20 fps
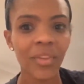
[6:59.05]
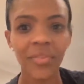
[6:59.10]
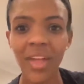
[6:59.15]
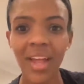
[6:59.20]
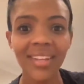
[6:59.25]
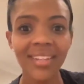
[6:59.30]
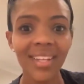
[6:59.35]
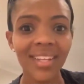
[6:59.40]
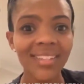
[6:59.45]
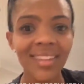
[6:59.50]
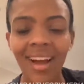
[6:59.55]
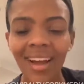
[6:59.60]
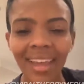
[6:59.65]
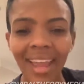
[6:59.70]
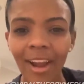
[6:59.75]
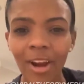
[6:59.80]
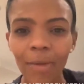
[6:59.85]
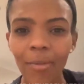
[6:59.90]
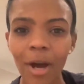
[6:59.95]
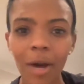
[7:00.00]
that does not
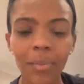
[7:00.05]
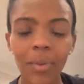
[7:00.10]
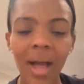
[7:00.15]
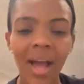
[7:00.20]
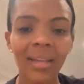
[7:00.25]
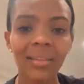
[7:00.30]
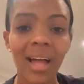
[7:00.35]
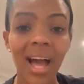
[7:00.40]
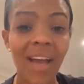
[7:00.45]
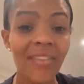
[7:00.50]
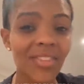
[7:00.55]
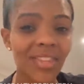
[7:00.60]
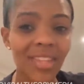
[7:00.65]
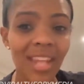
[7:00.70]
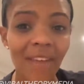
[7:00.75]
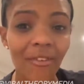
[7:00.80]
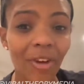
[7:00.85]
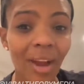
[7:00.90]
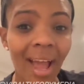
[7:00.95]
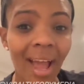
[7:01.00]
care about black lives and never